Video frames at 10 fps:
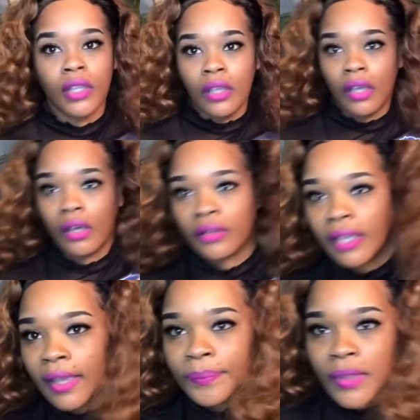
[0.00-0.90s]
Okay,
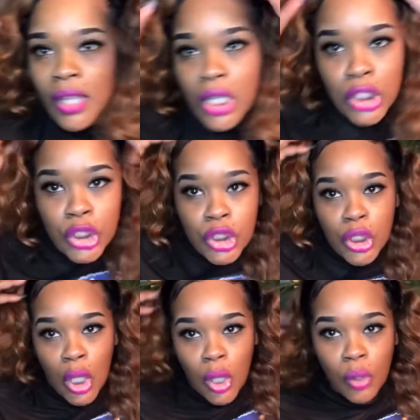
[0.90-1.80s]

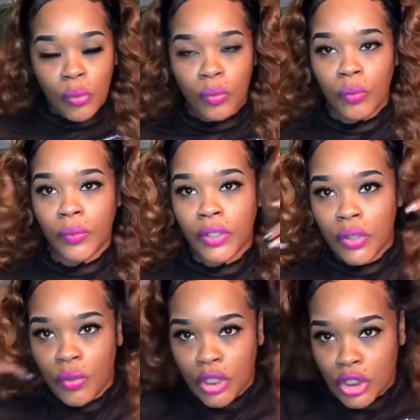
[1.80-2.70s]
so we're
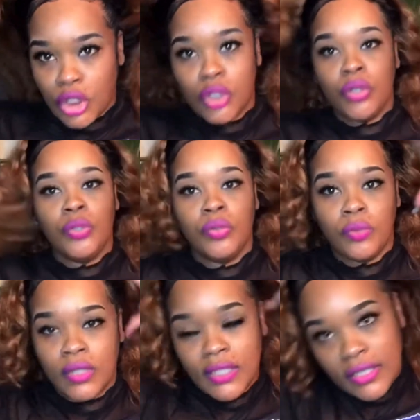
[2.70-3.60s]
going to